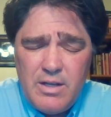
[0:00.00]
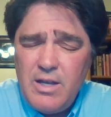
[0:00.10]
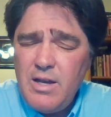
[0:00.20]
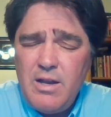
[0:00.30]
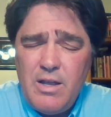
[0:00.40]

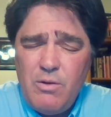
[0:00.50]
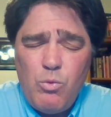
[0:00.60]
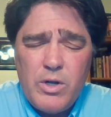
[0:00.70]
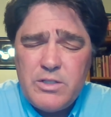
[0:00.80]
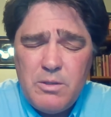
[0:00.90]
and,
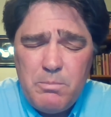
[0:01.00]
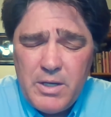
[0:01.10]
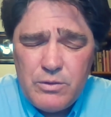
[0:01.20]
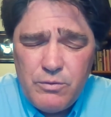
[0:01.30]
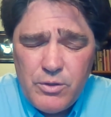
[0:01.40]
and wants the
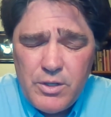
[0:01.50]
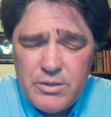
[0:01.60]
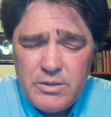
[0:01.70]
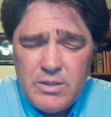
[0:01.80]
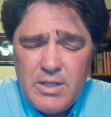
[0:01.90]
best for
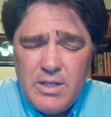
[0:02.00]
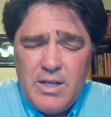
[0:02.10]
us.